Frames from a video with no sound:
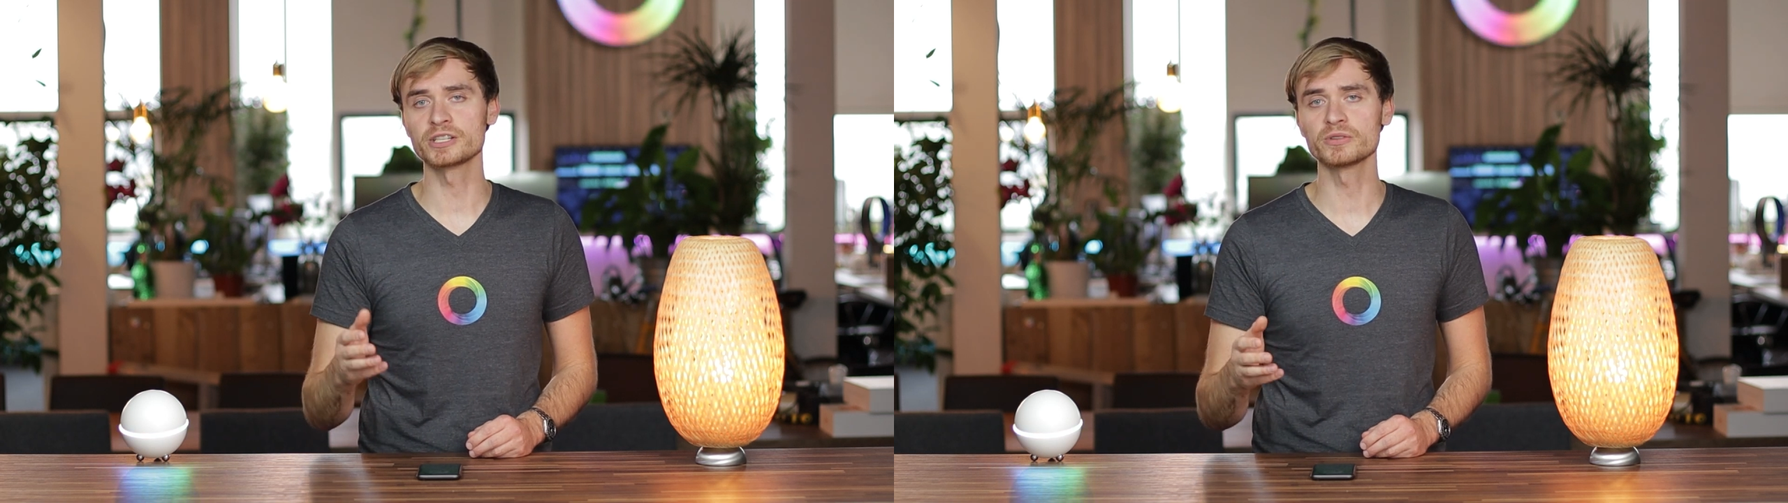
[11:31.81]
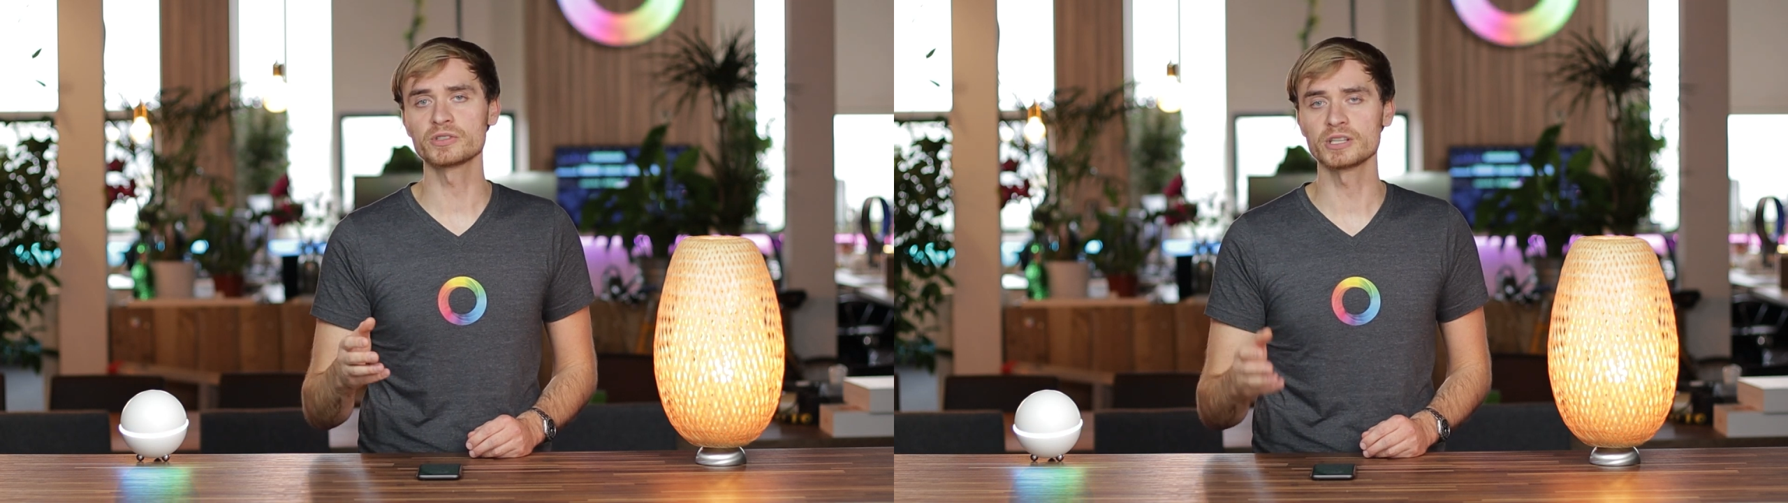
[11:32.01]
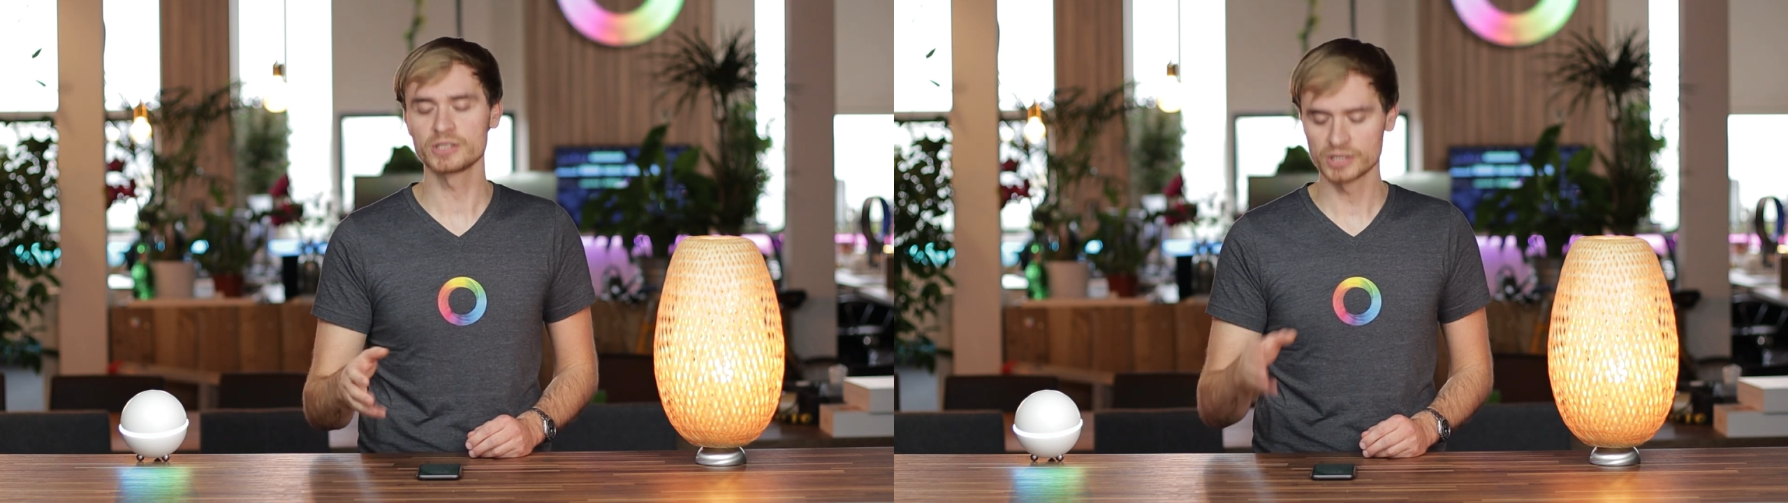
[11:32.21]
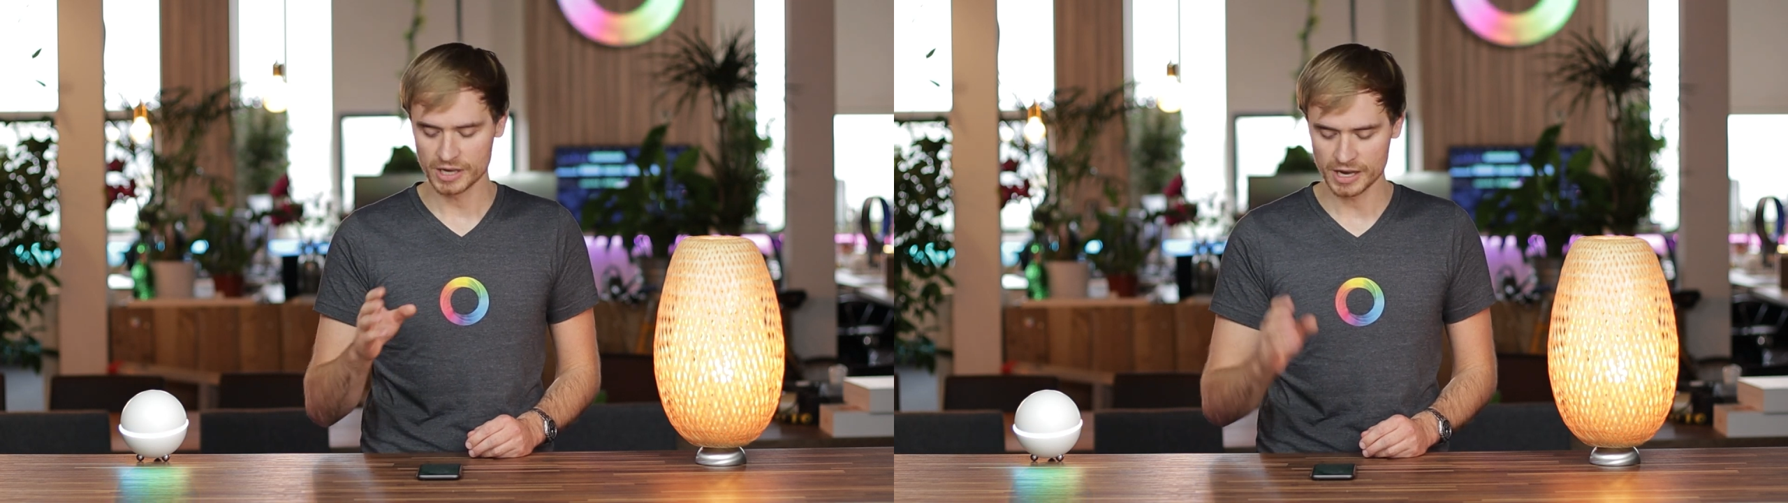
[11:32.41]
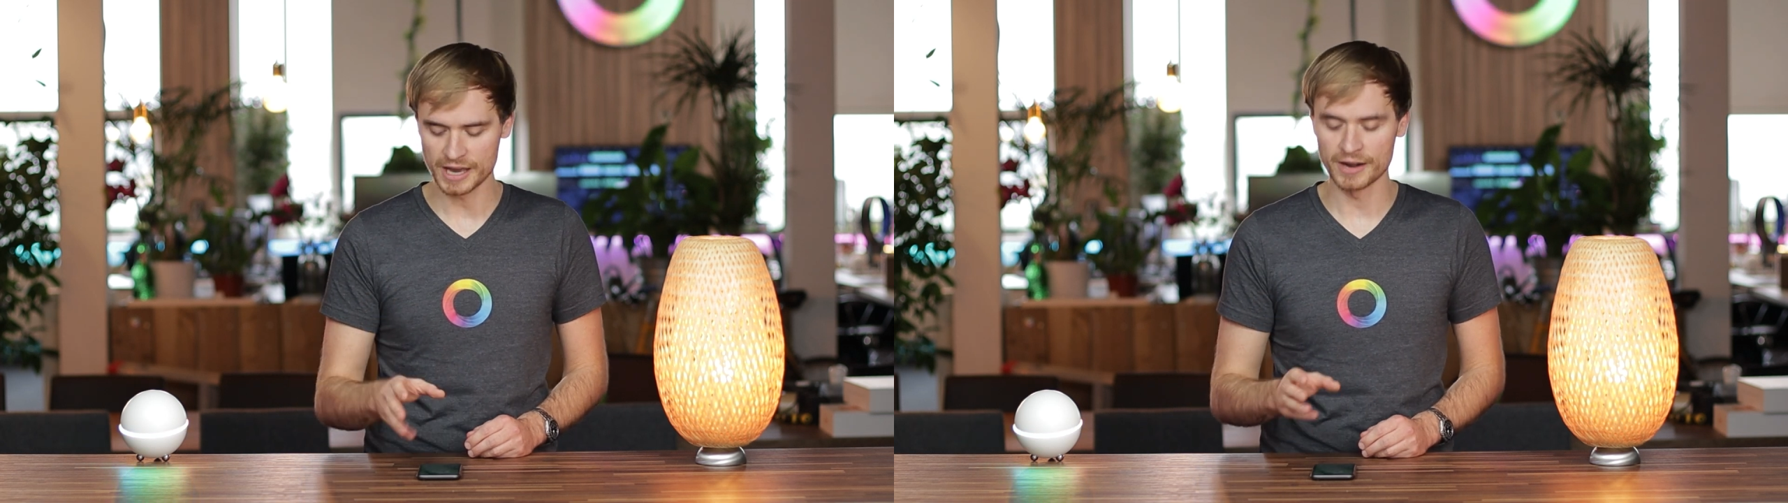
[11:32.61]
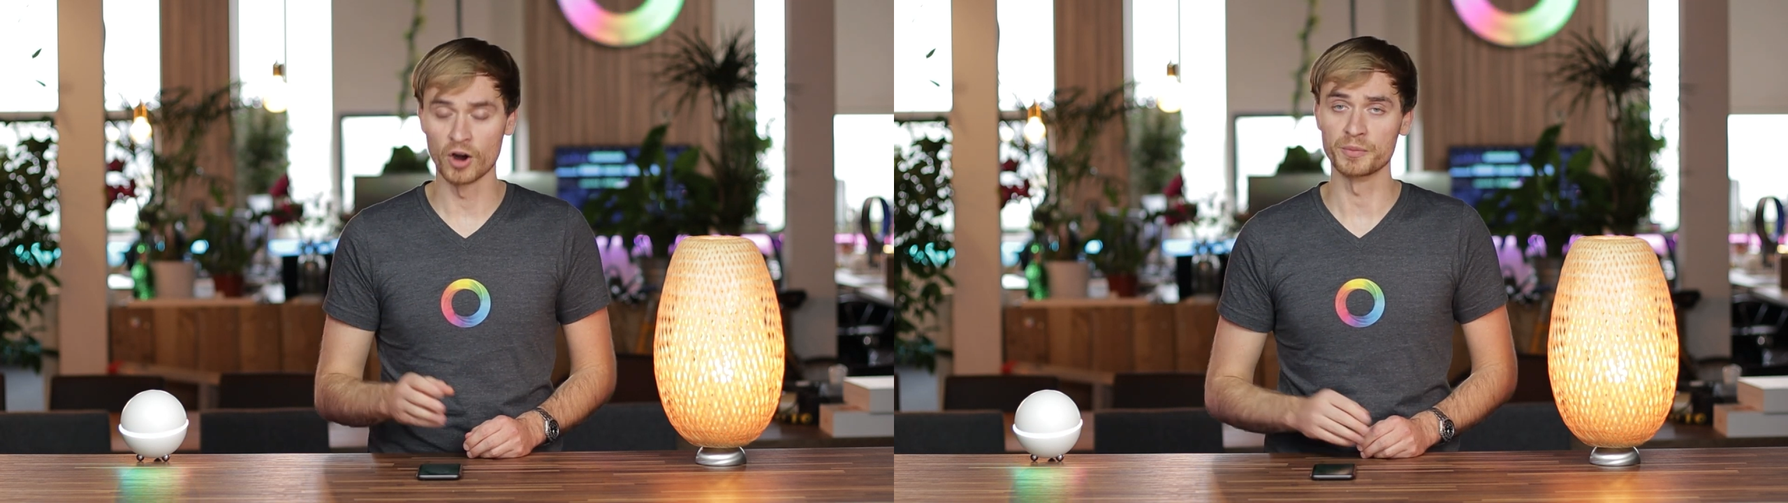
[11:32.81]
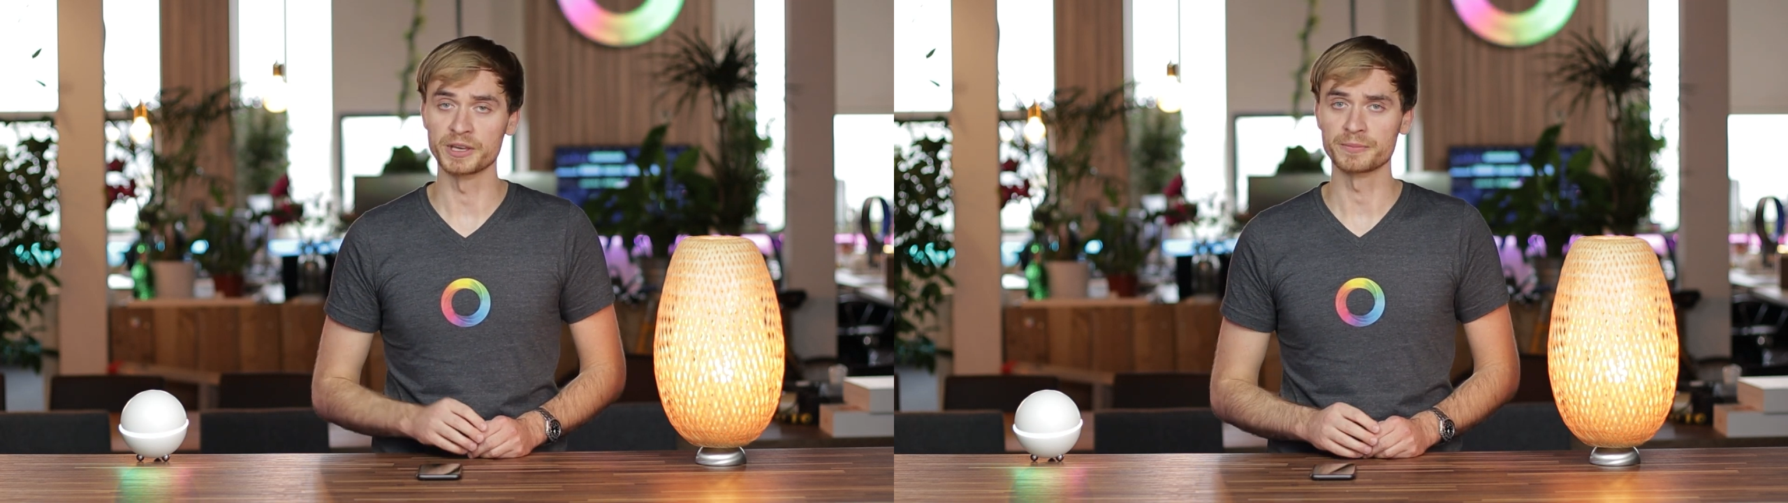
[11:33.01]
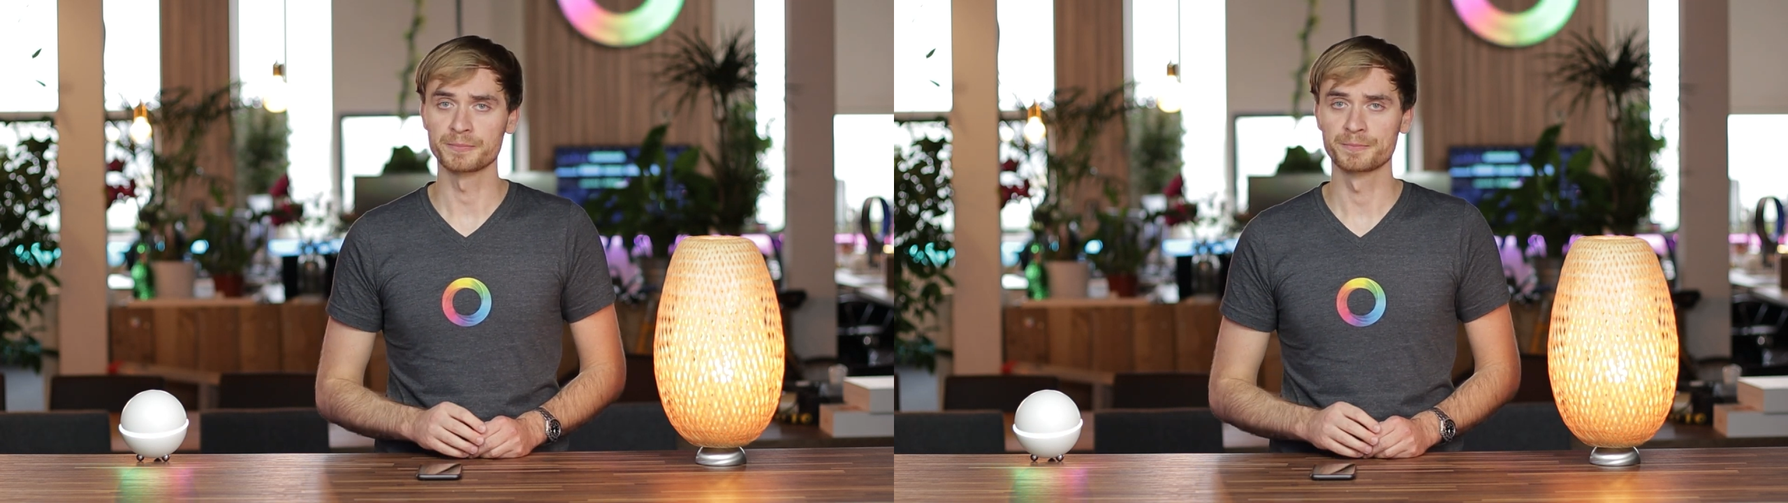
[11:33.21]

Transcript: usage in Homey.